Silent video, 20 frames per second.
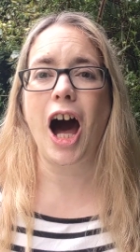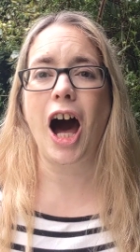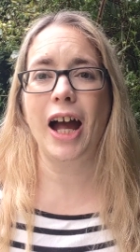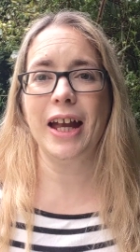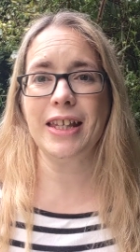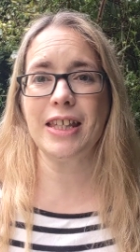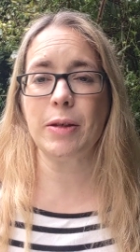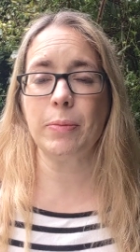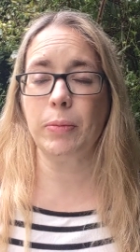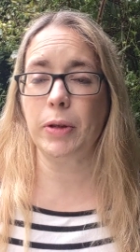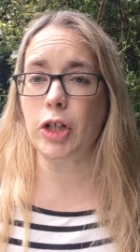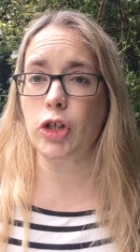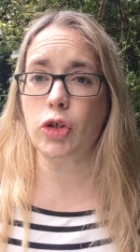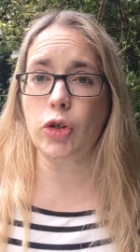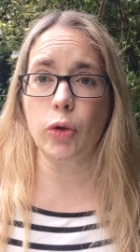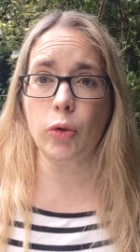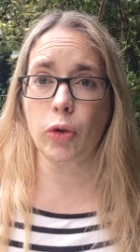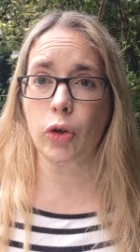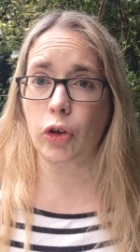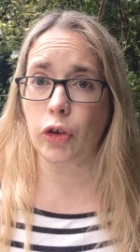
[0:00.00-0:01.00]
I simply
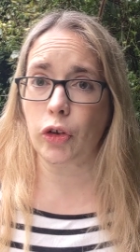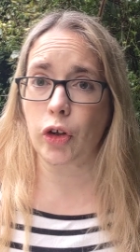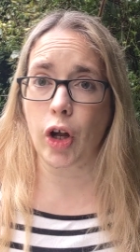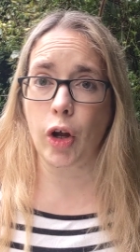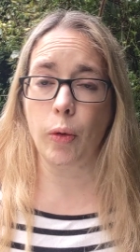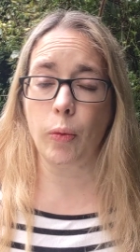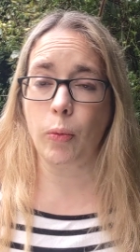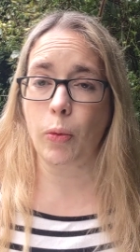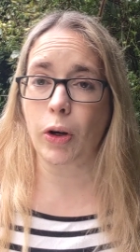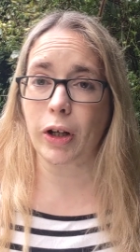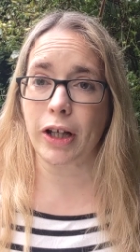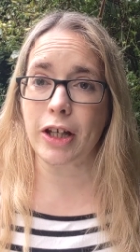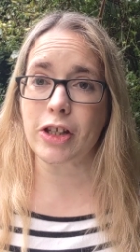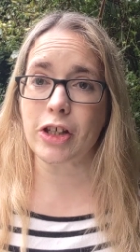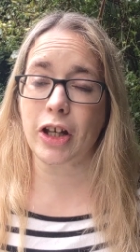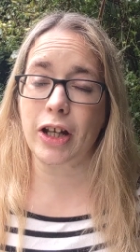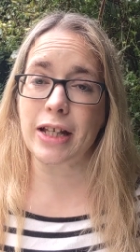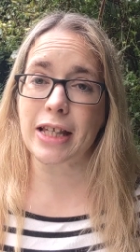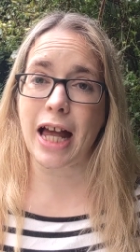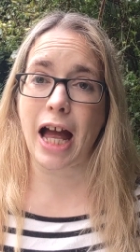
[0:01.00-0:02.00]
do not know what
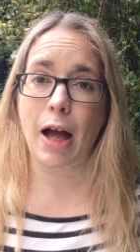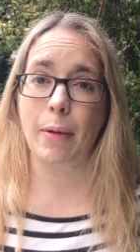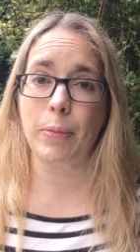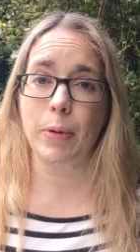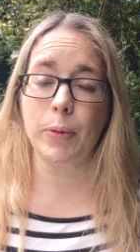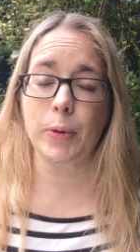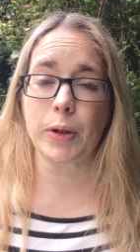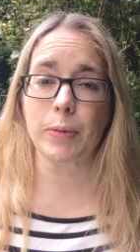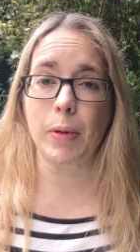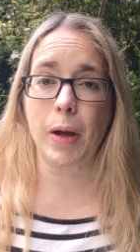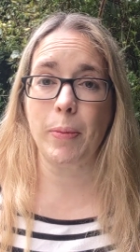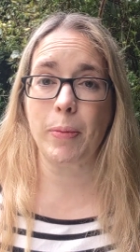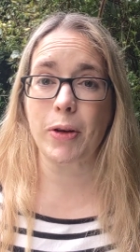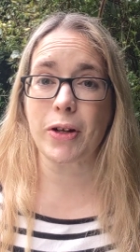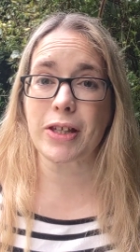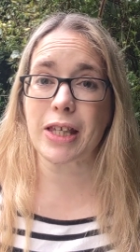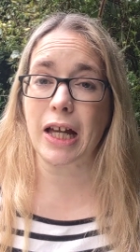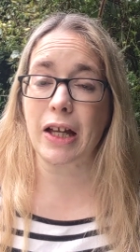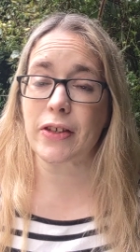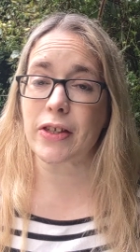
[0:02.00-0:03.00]
is going to happen with my
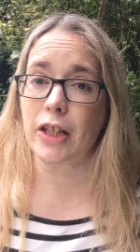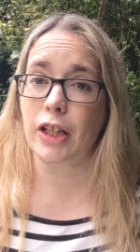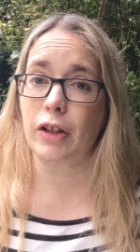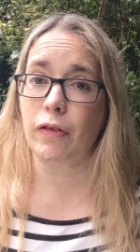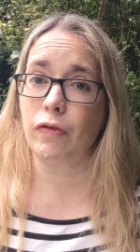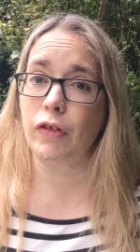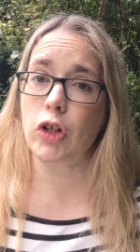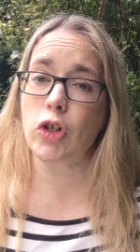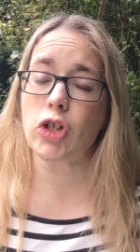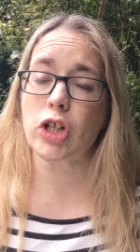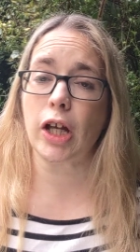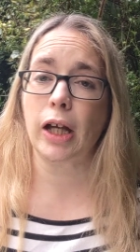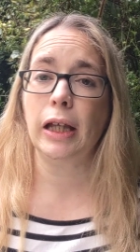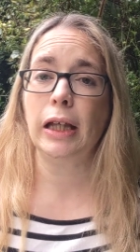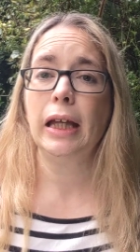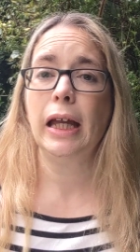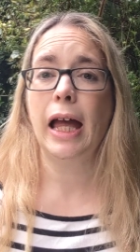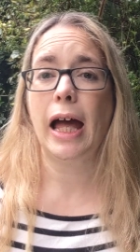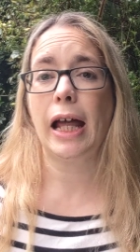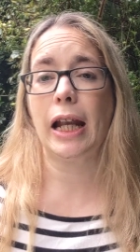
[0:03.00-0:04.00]
book sales in the future,
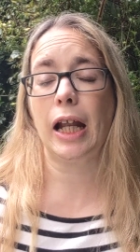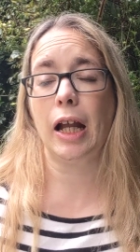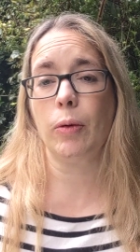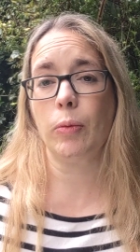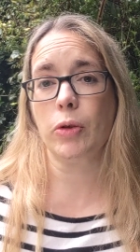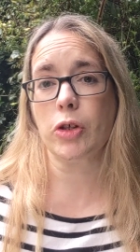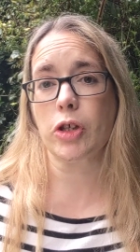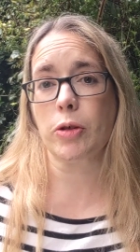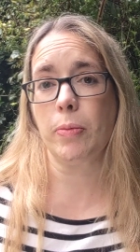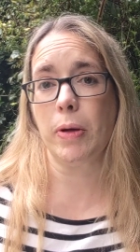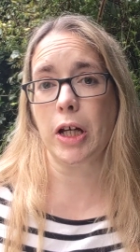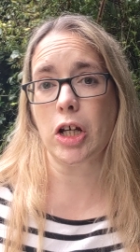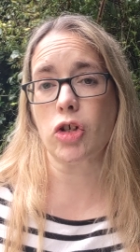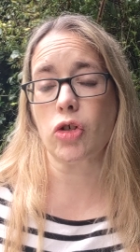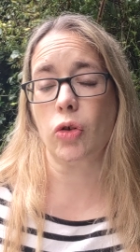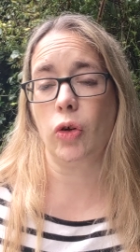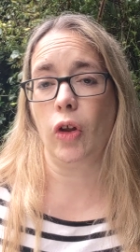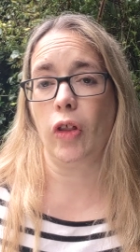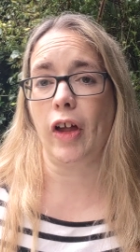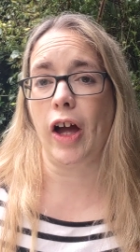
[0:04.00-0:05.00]
and I want to make
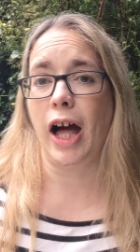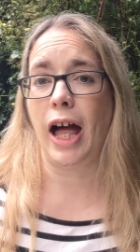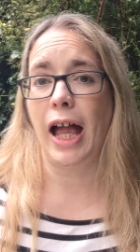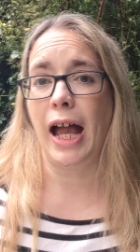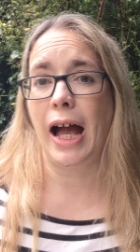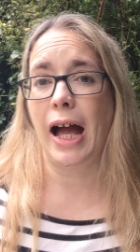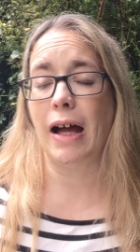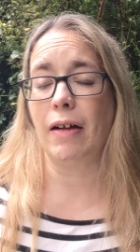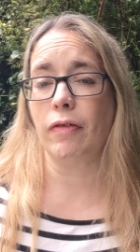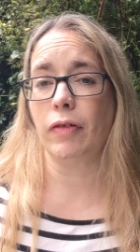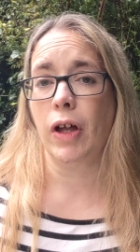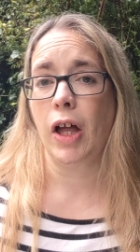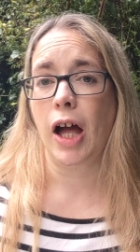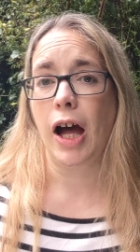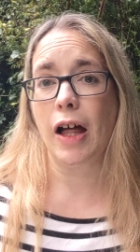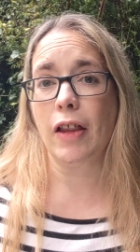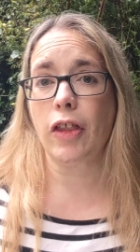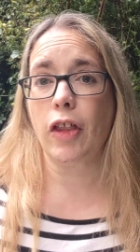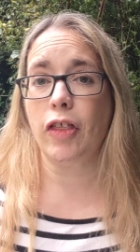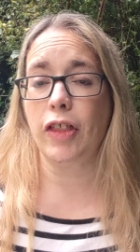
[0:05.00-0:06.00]
sure that I have
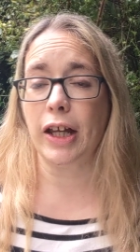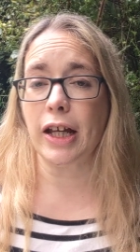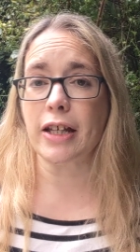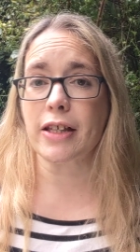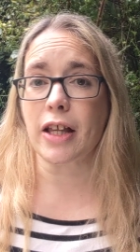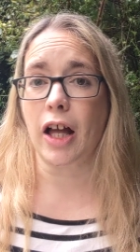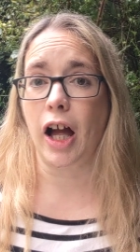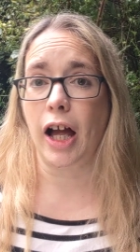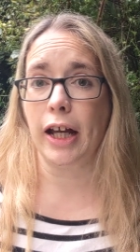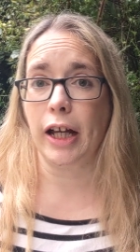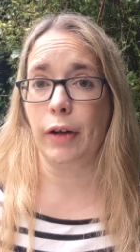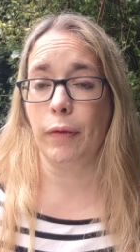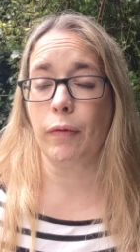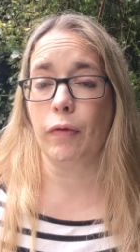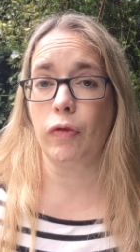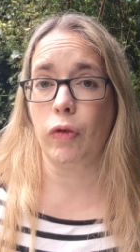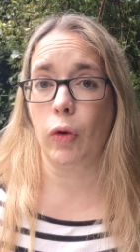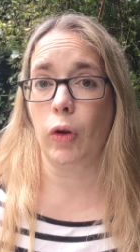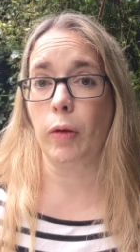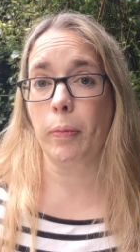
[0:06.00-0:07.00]
other things that I
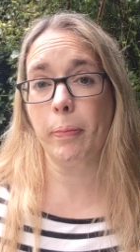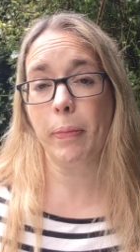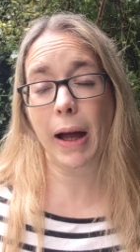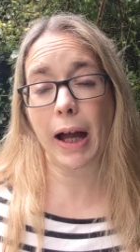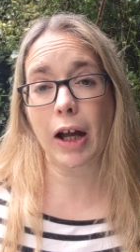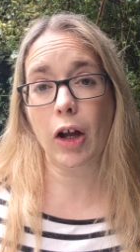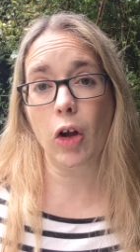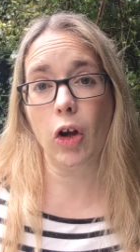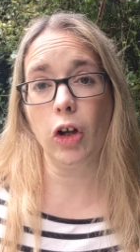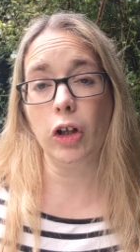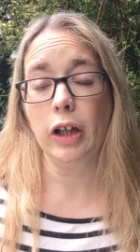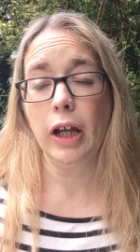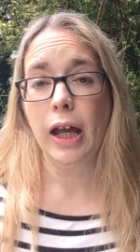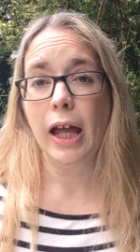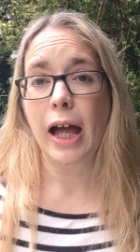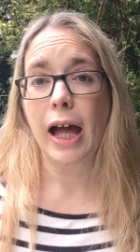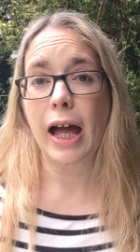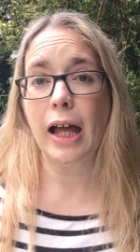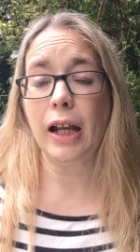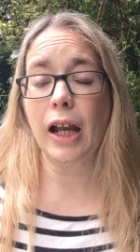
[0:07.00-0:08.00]
can fall back on
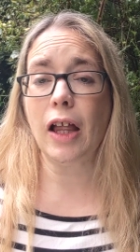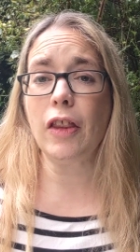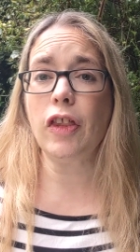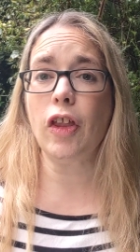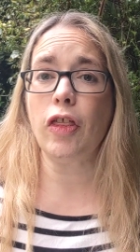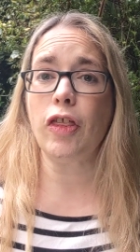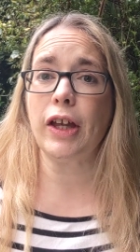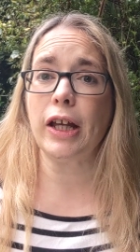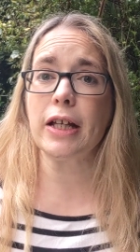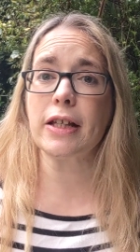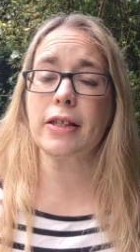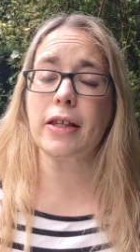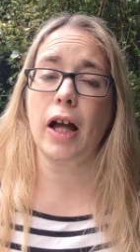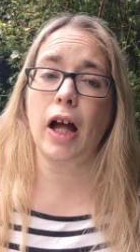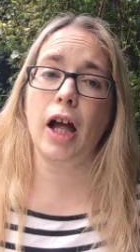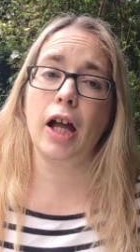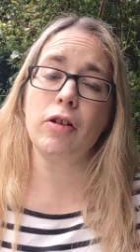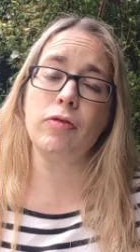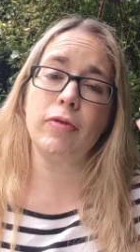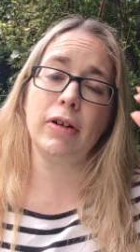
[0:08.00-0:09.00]
and other things
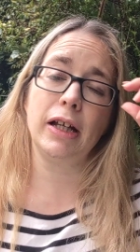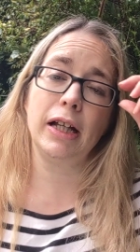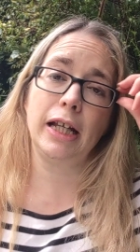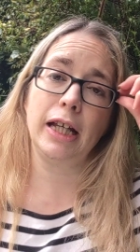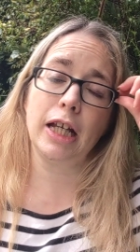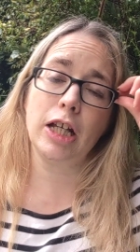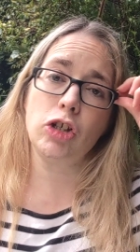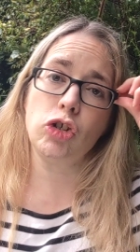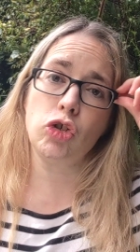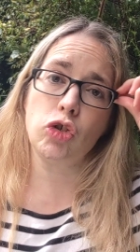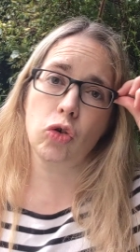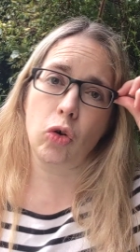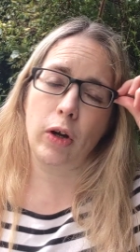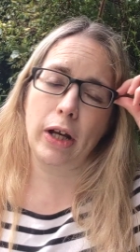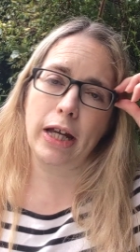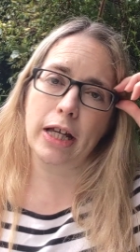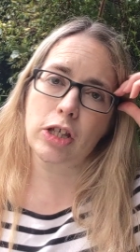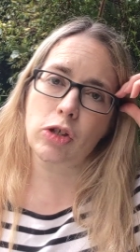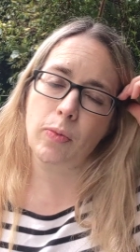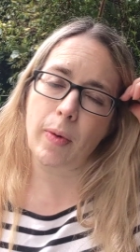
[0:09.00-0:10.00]
that I really
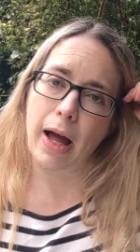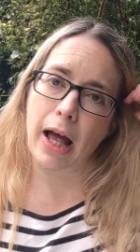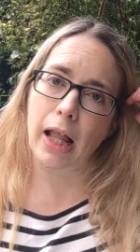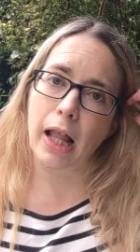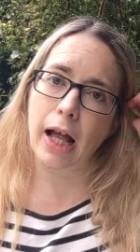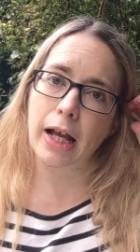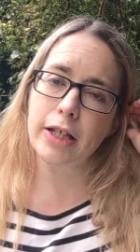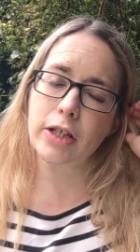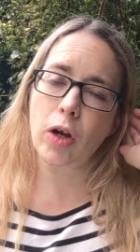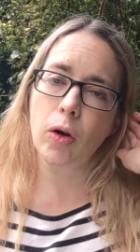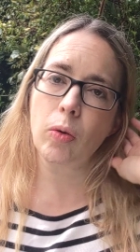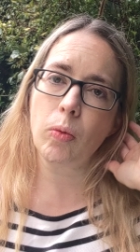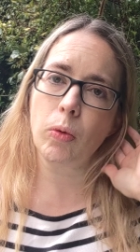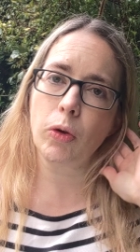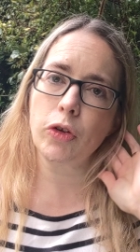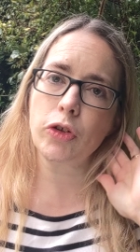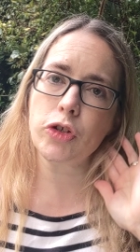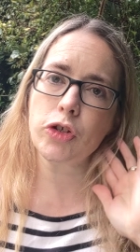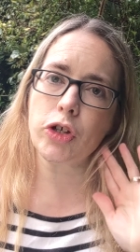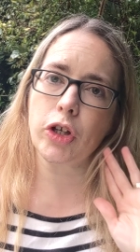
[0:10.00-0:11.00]
enjoy as well. I don't
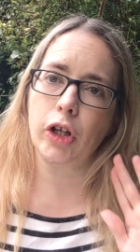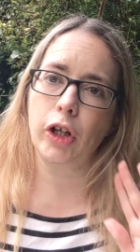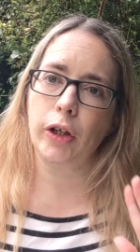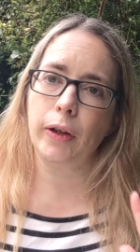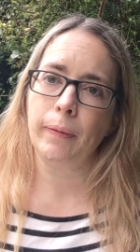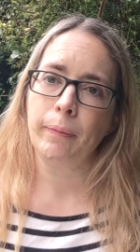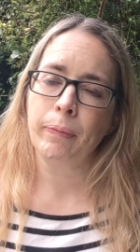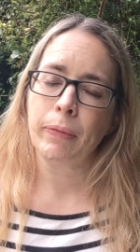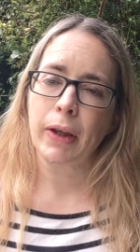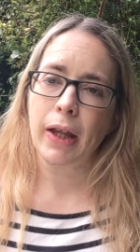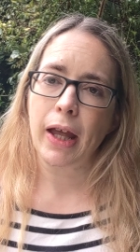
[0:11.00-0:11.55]
want to